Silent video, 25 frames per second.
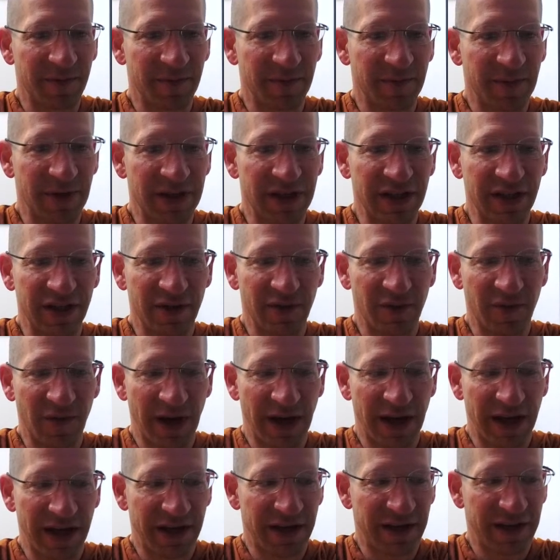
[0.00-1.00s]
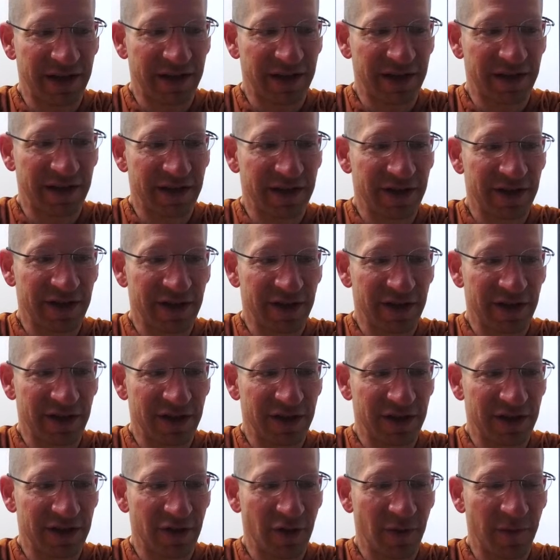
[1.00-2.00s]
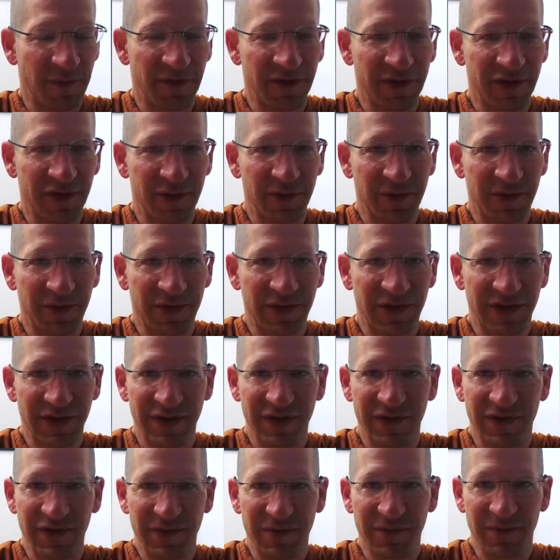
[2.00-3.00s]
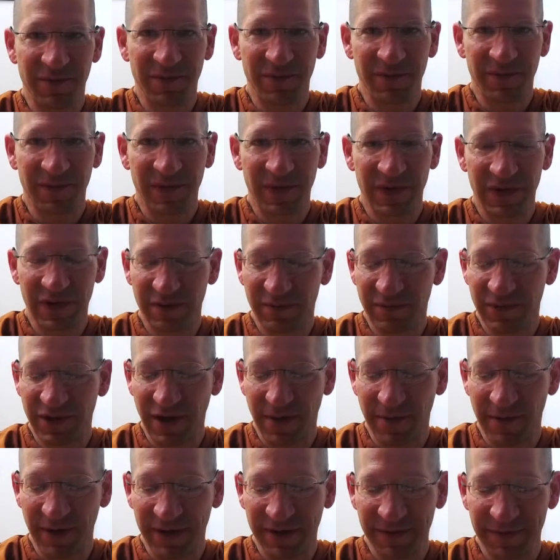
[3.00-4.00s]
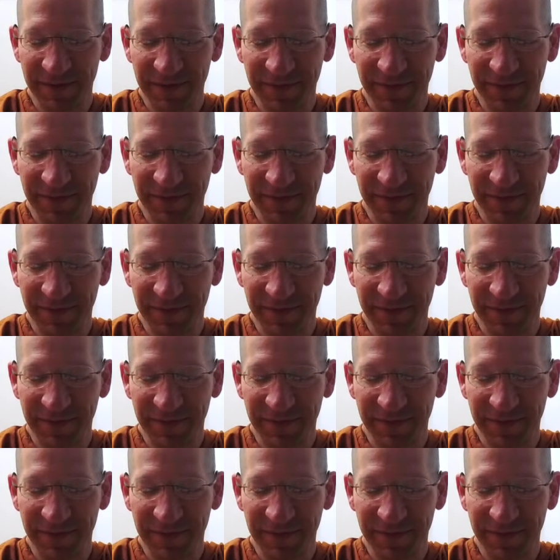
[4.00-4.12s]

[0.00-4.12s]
But either way, hopefully you will see some Dhamma.